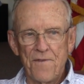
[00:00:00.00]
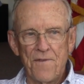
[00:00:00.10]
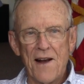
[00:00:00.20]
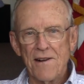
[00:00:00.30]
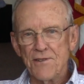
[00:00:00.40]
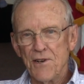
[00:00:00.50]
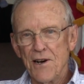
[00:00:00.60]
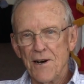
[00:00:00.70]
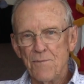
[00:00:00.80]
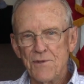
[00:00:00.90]
fire
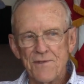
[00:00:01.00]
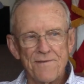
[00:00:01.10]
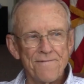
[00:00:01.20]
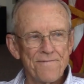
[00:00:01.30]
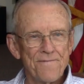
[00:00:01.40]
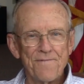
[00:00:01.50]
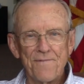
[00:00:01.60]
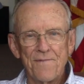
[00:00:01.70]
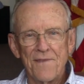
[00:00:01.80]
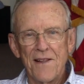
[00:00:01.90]
jobs and
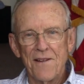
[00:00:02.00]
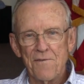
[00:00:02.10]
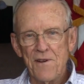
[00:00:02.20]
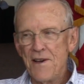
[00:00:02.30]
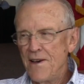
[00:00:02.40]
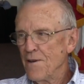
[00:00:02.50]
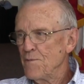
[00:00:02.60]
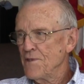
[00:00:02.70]
rehab